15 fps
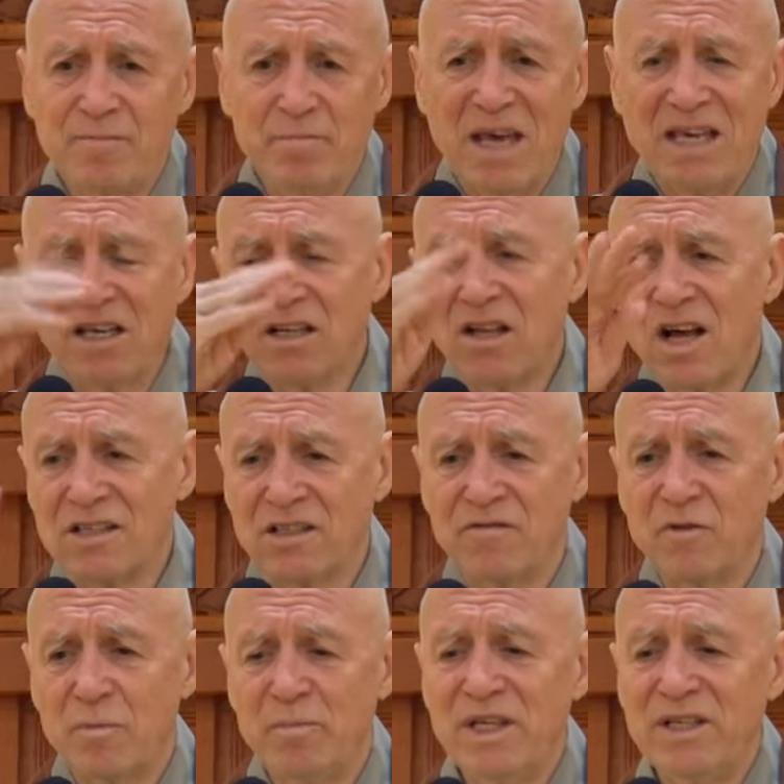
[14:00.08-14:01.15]
making lots of
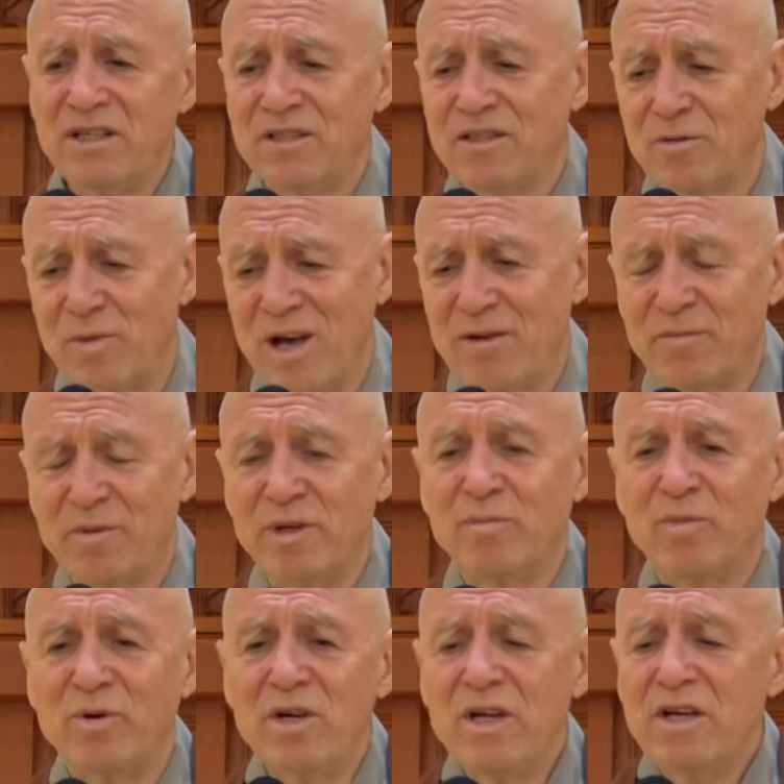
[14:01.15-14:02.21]
opinions about
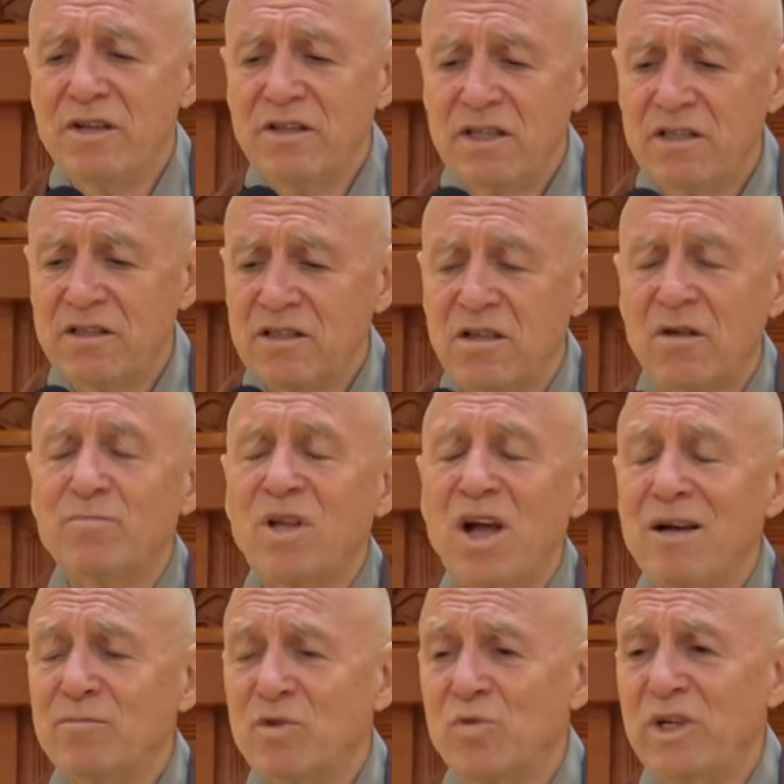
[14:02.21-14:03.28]
people, then
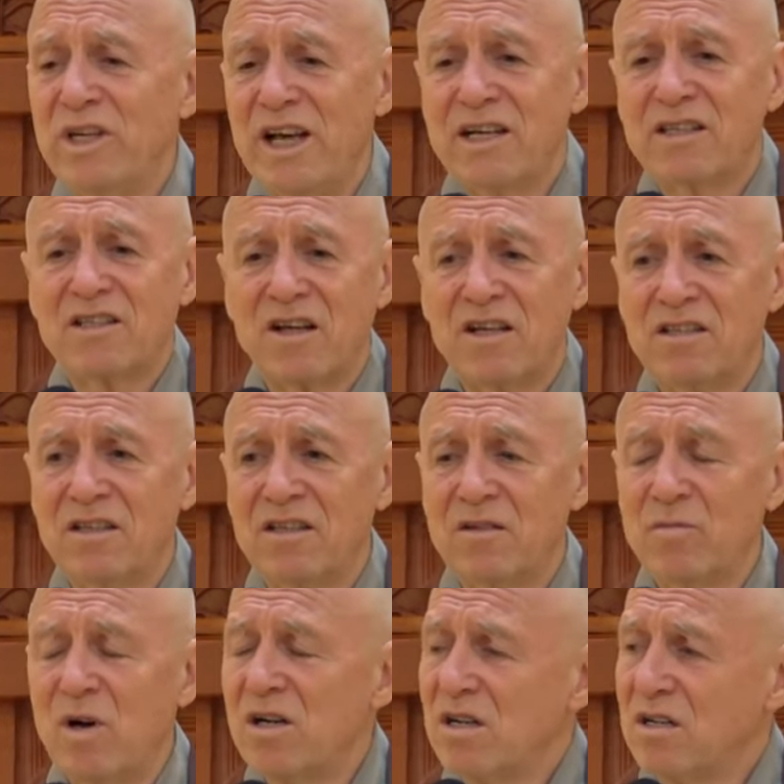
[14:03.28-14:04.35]
sometimes we'd ask Santanim,
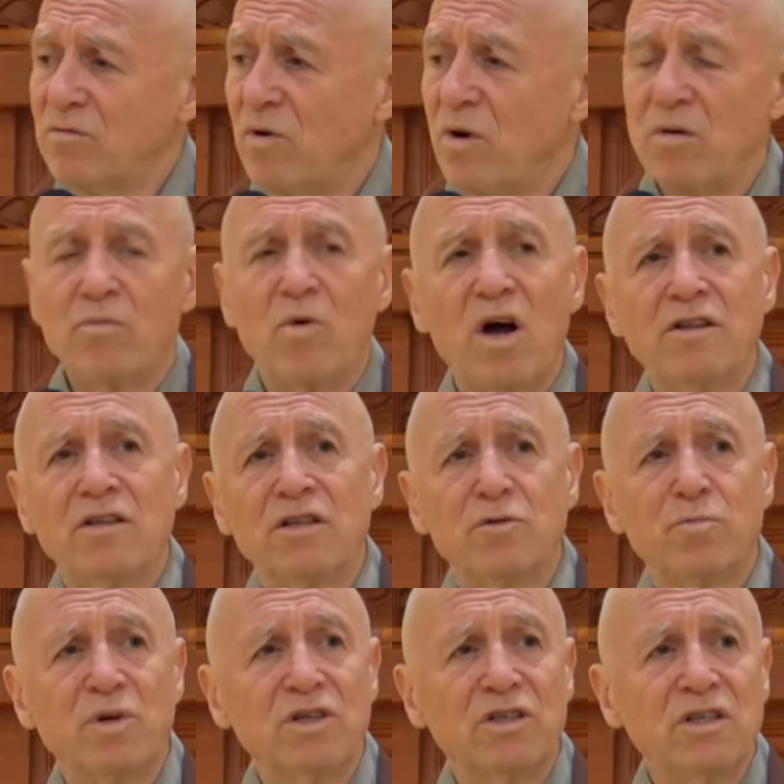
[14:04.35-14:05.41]
oh, well, why this
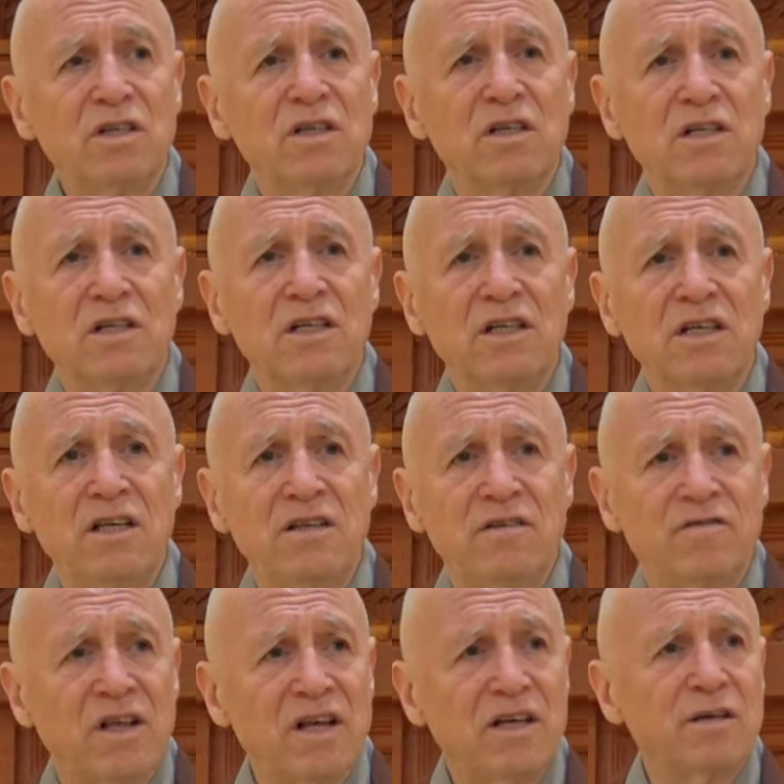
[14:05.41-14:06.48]
person
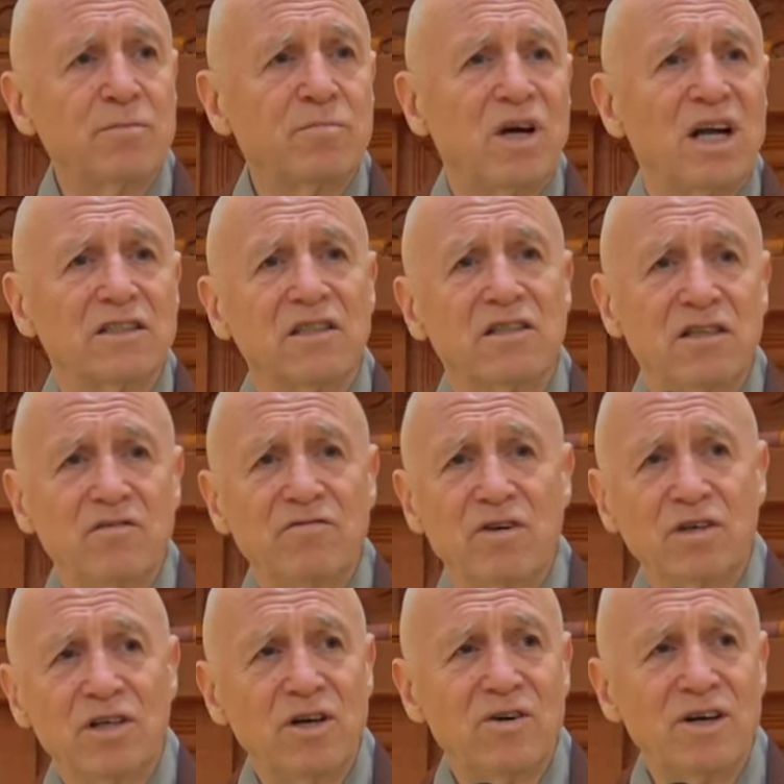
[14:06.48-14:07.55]
leave? They're practicing
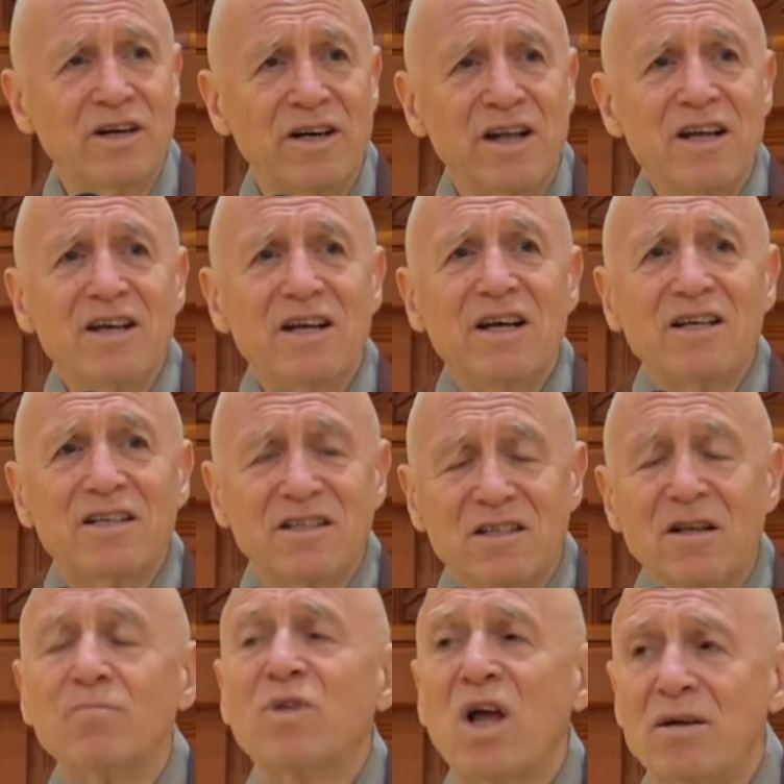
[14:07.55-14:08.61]
very hard. And
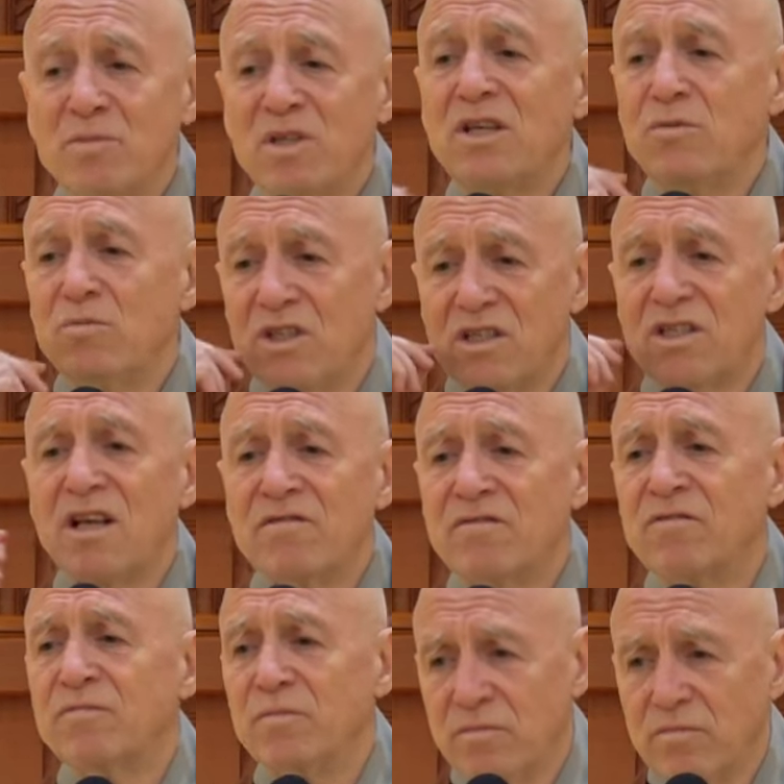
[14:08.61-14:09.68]
sometimes he would
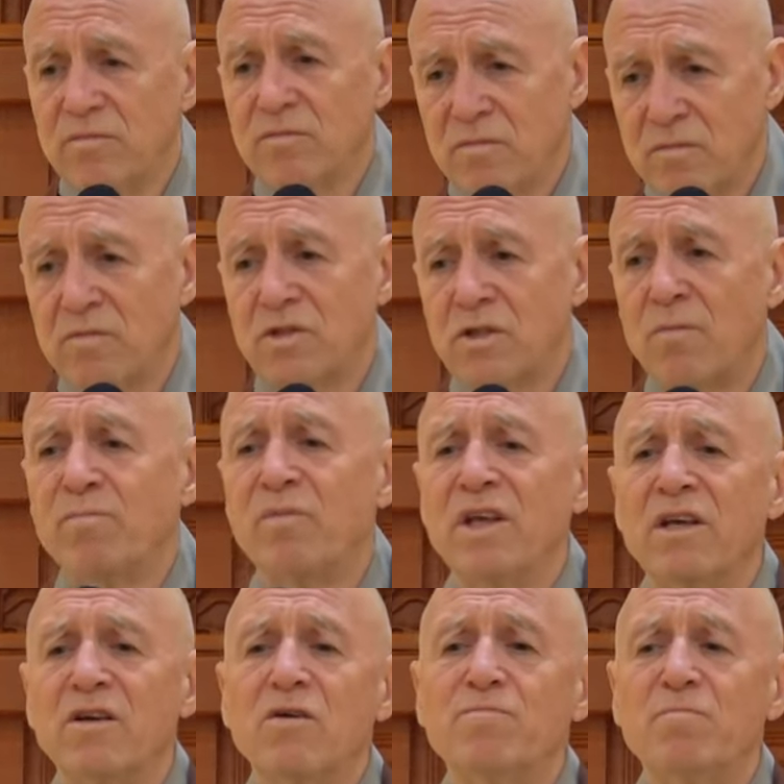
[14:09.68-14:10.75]
say
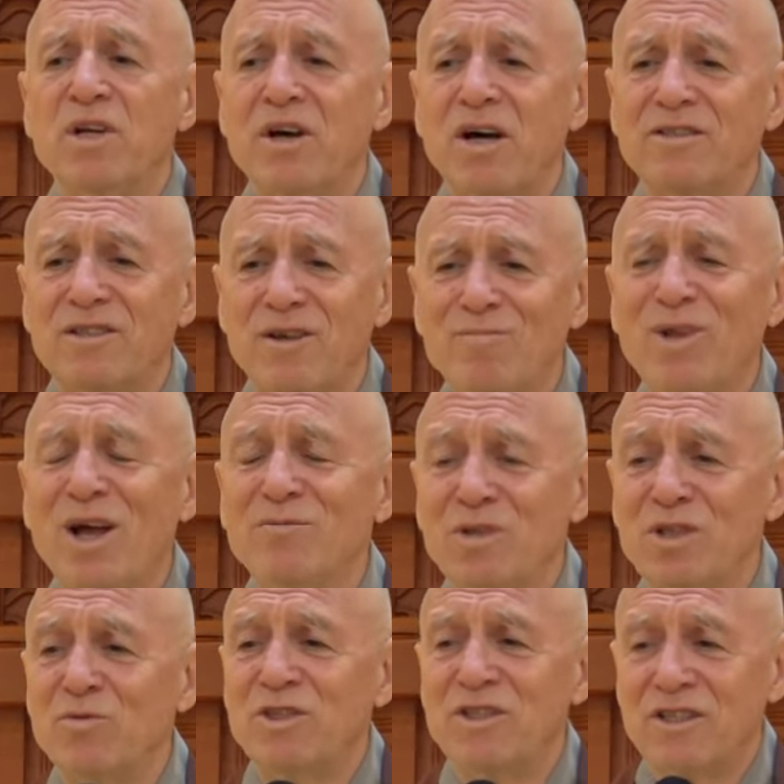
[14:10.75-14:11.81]
something, but sometimes
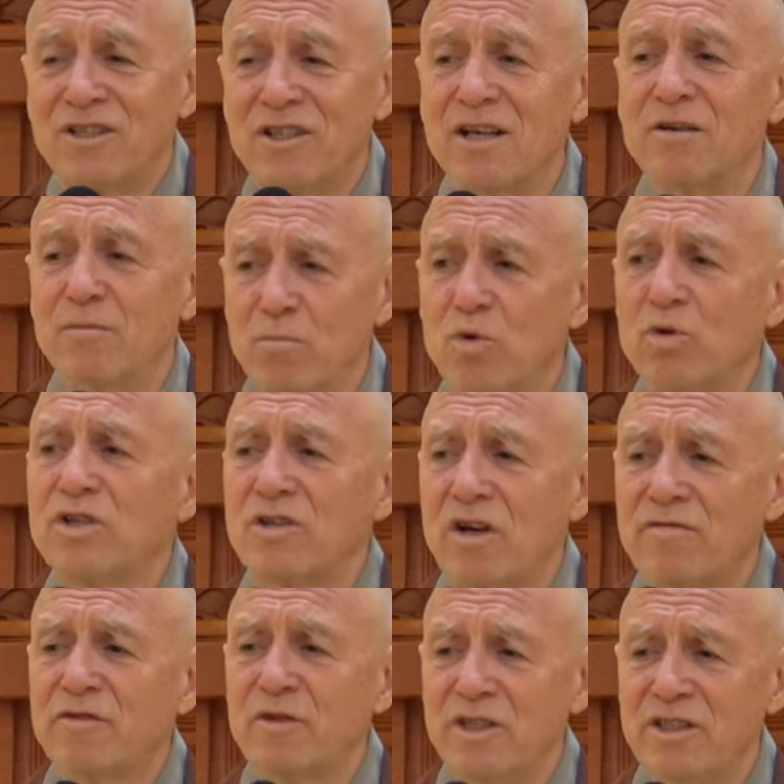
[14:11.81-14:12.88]
he would just say, more
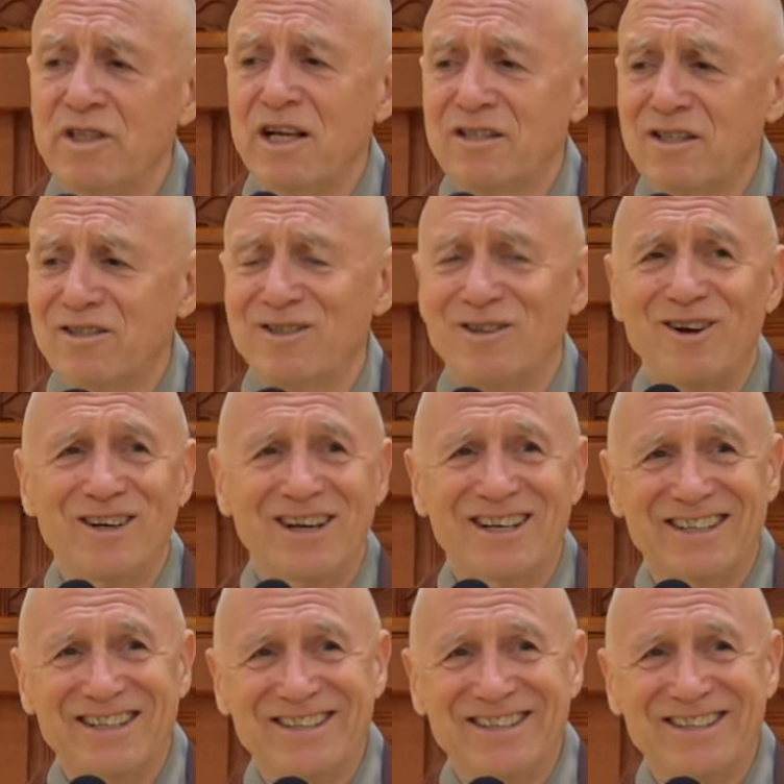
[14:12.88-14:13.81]
suffering necessary.